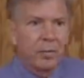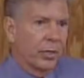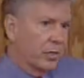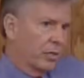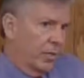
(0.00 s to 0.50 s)

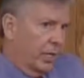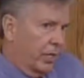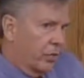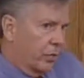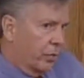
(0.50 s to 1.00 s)
months of
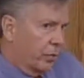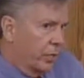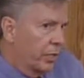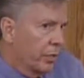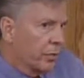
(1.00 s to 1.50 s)
age and
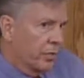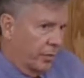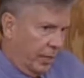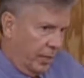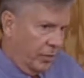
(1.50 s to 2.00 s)
3 years of
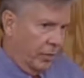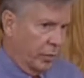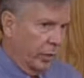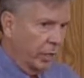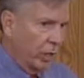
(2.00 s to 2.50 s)
age
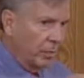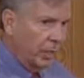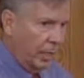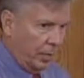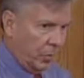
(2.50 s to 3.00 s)
that we all
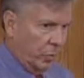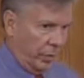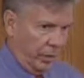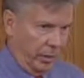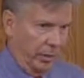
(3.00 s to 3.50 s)
became
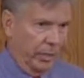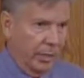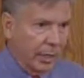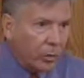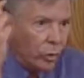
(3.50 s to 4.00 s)
aware
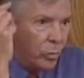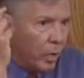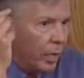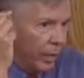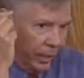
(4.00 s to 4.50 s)
in our own
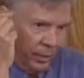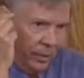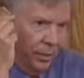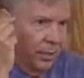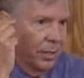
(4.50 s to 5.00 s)
mind